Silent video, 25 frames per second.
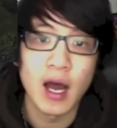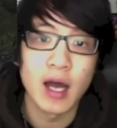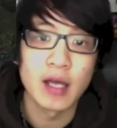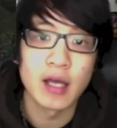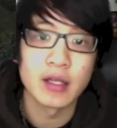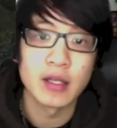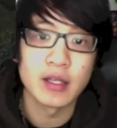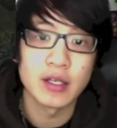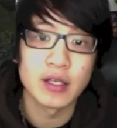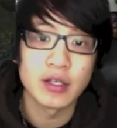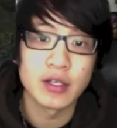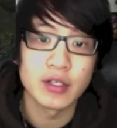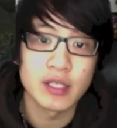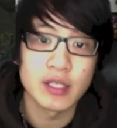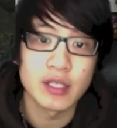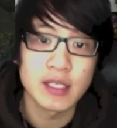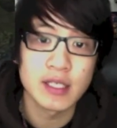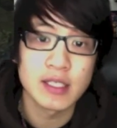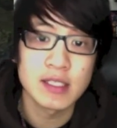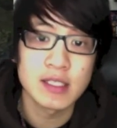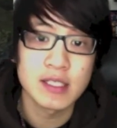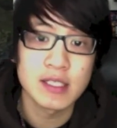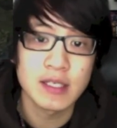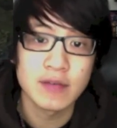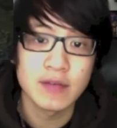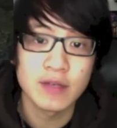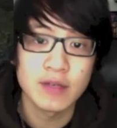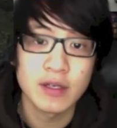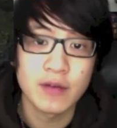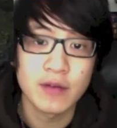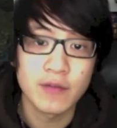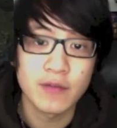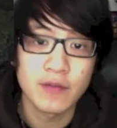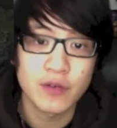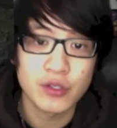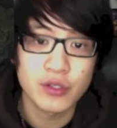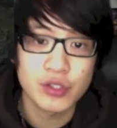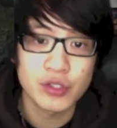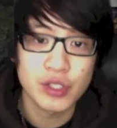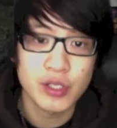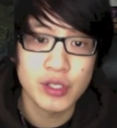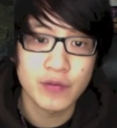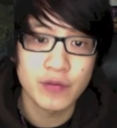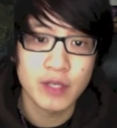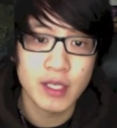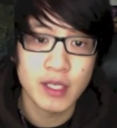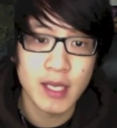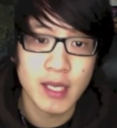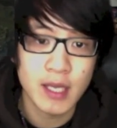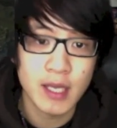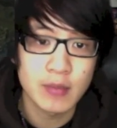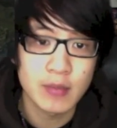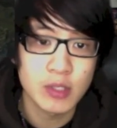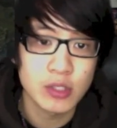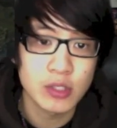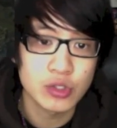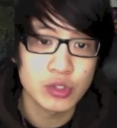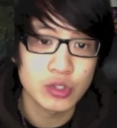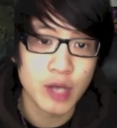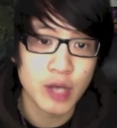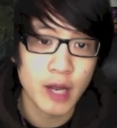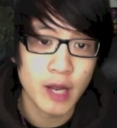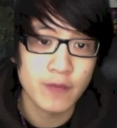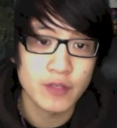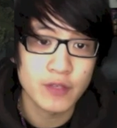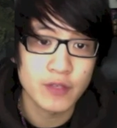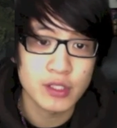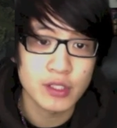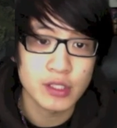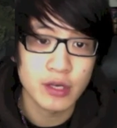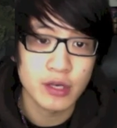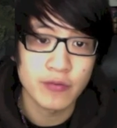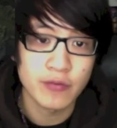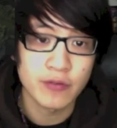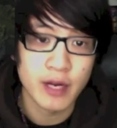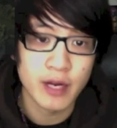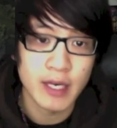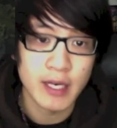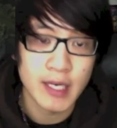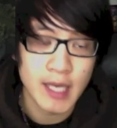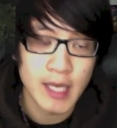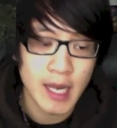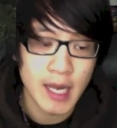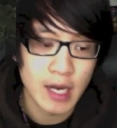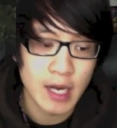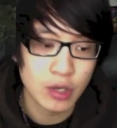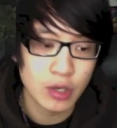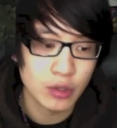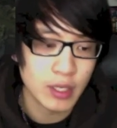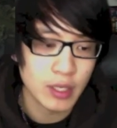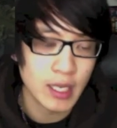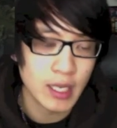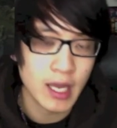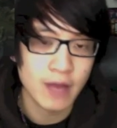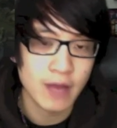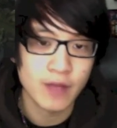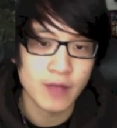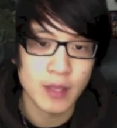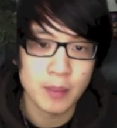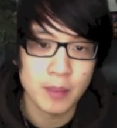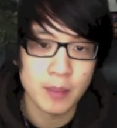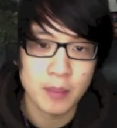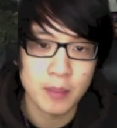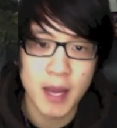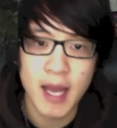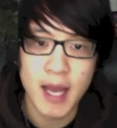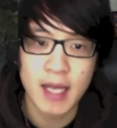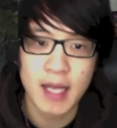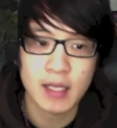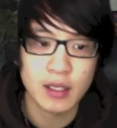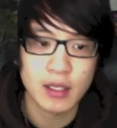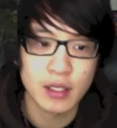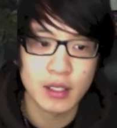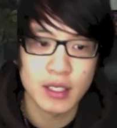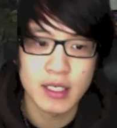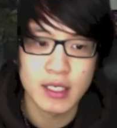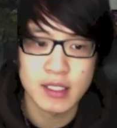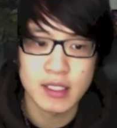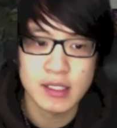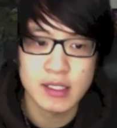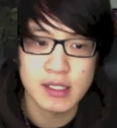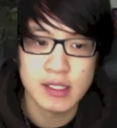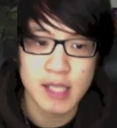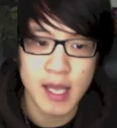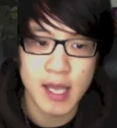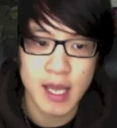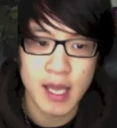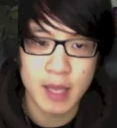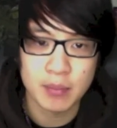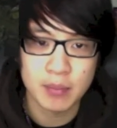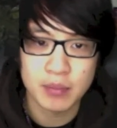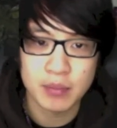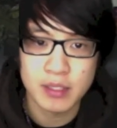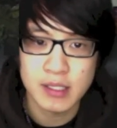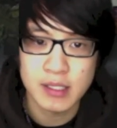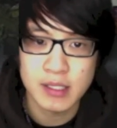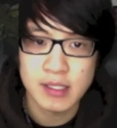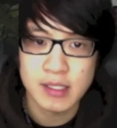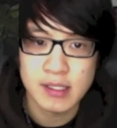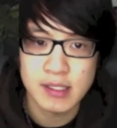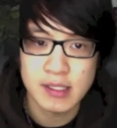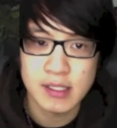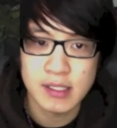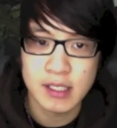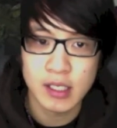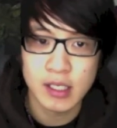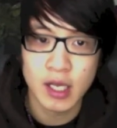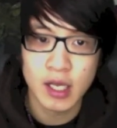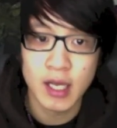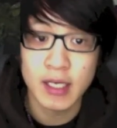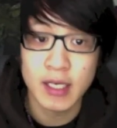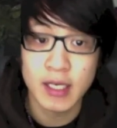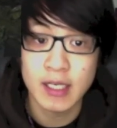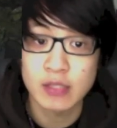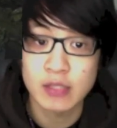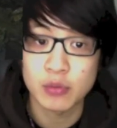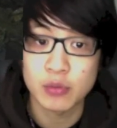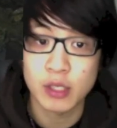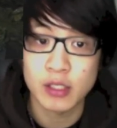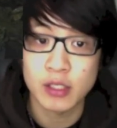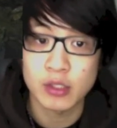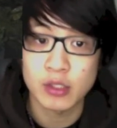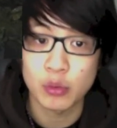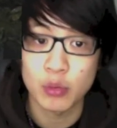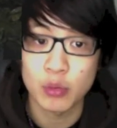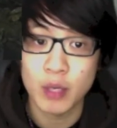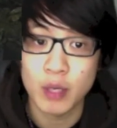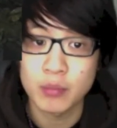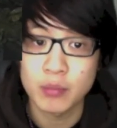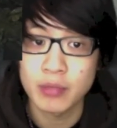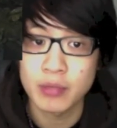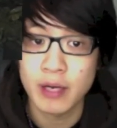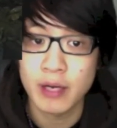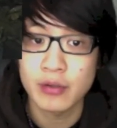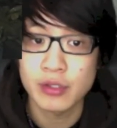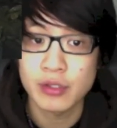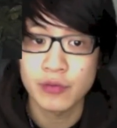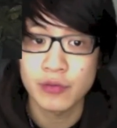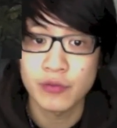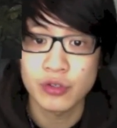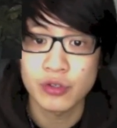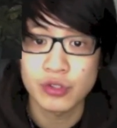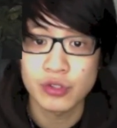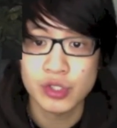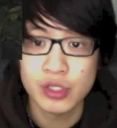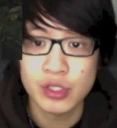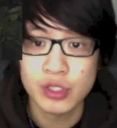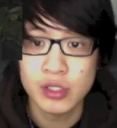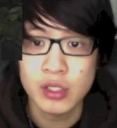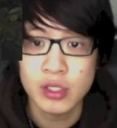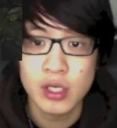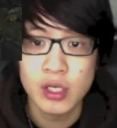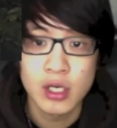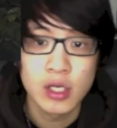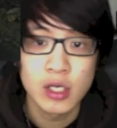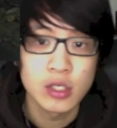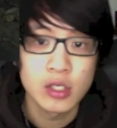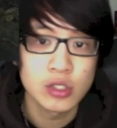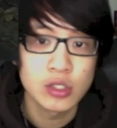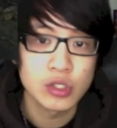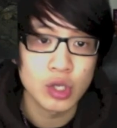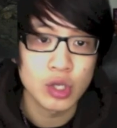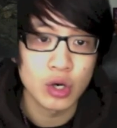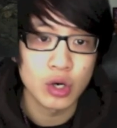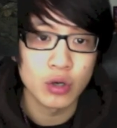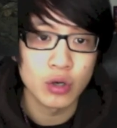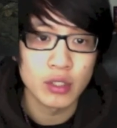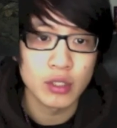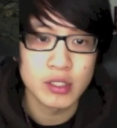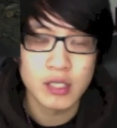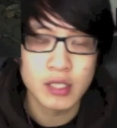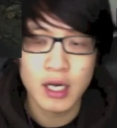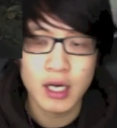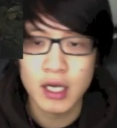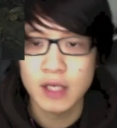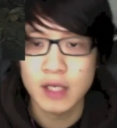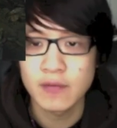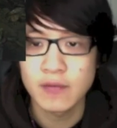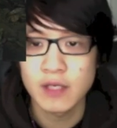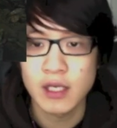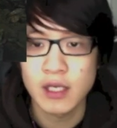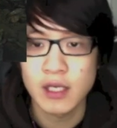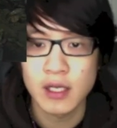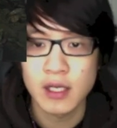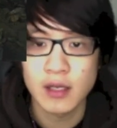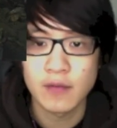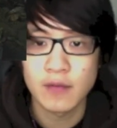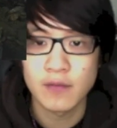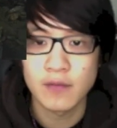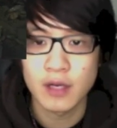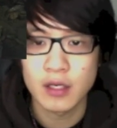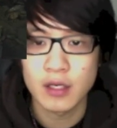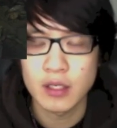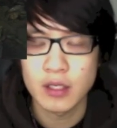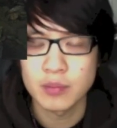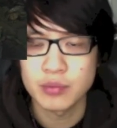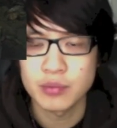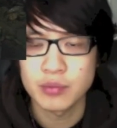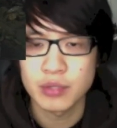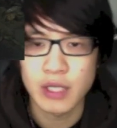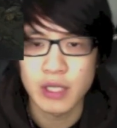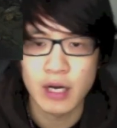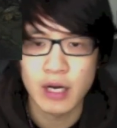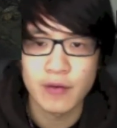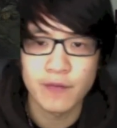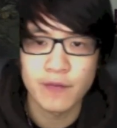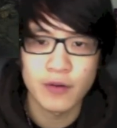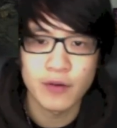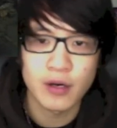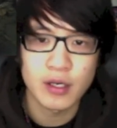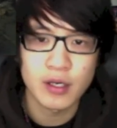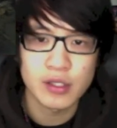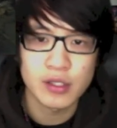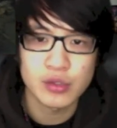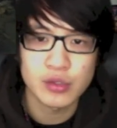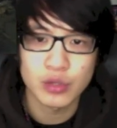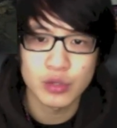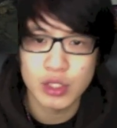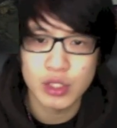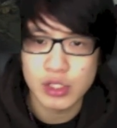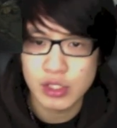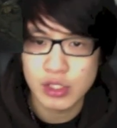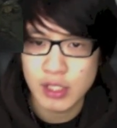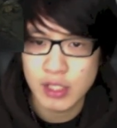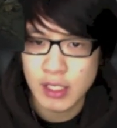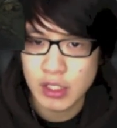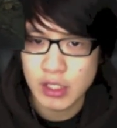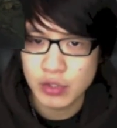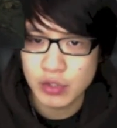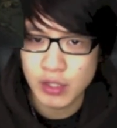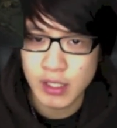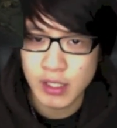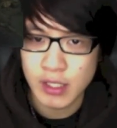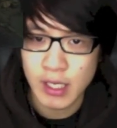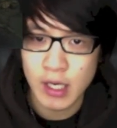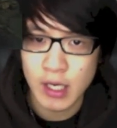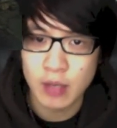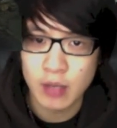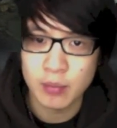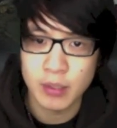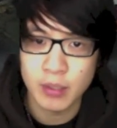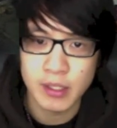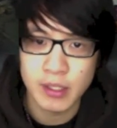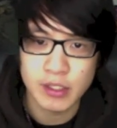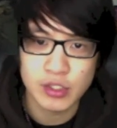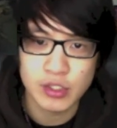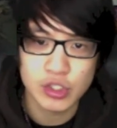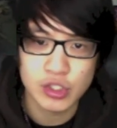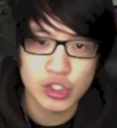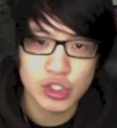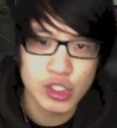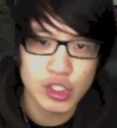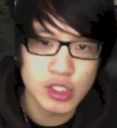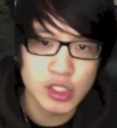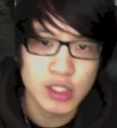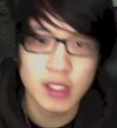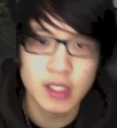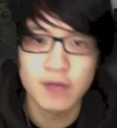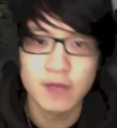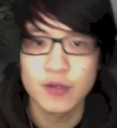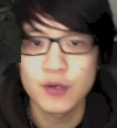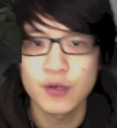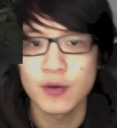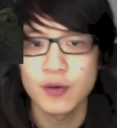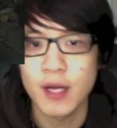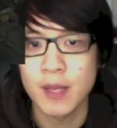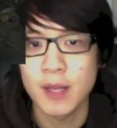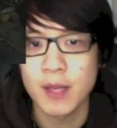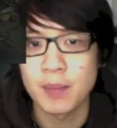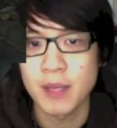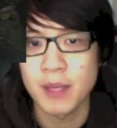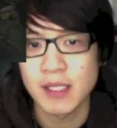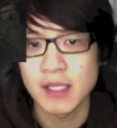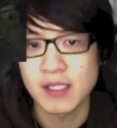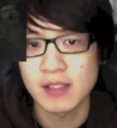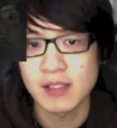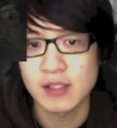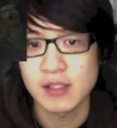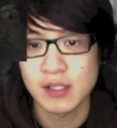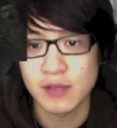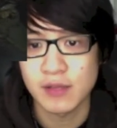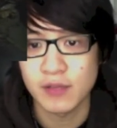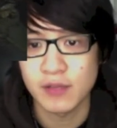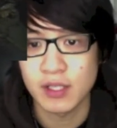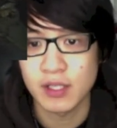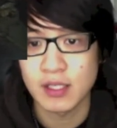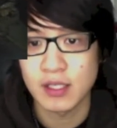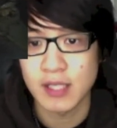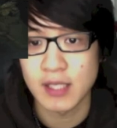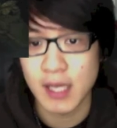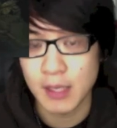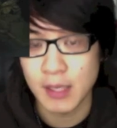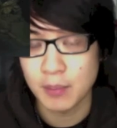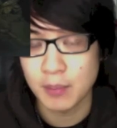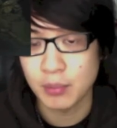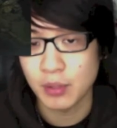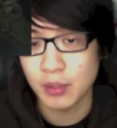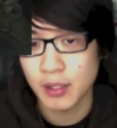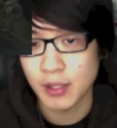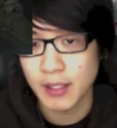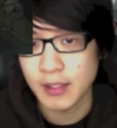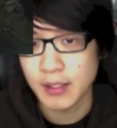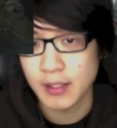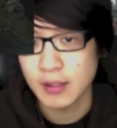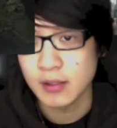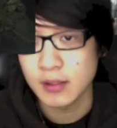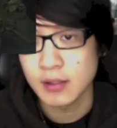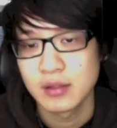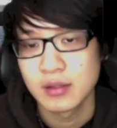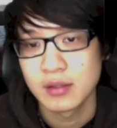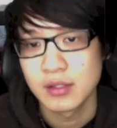There is even a version of the game you can try for yourself right now. They have a Mac, Linux, and PC client as well as a web browser version. So it's kind of in a very pre-alpha sort of stage right now, but it's just to give you a basis of the gameplay.